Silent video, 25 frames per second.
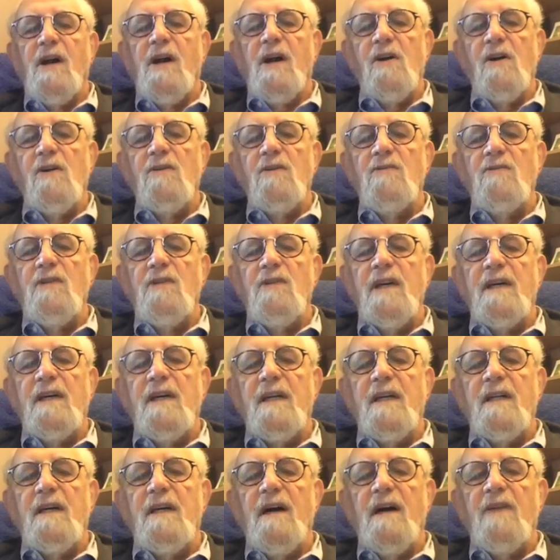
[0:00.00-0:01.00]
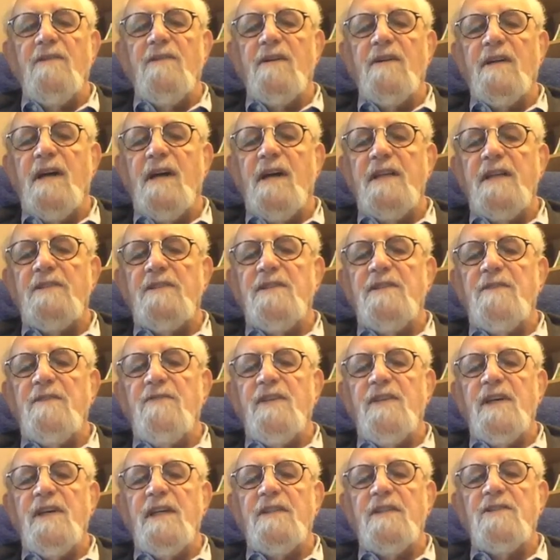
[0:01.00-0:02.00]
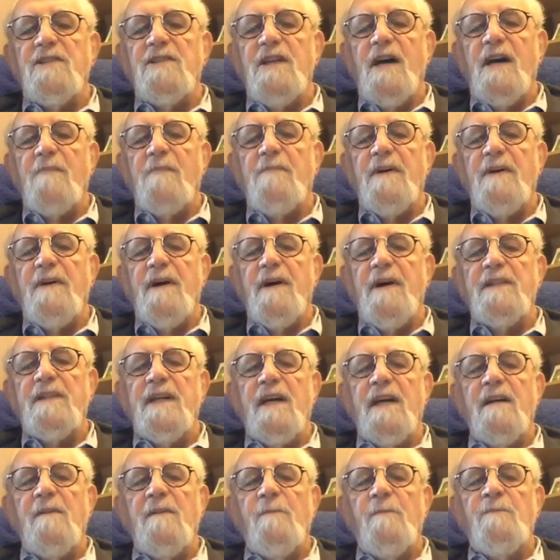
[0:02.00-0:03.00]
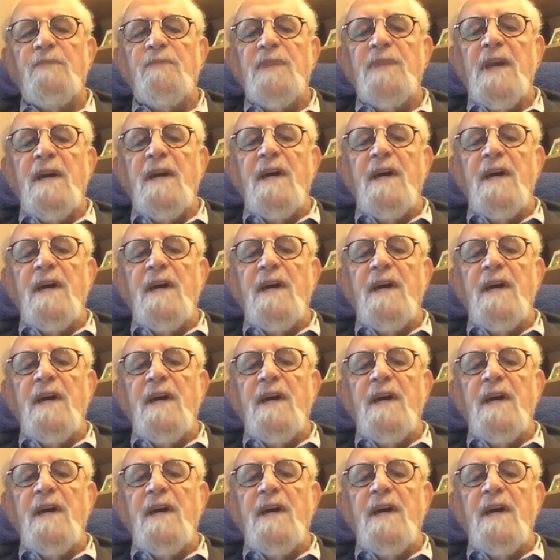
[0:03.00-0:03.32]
code and other kinds of things up on there,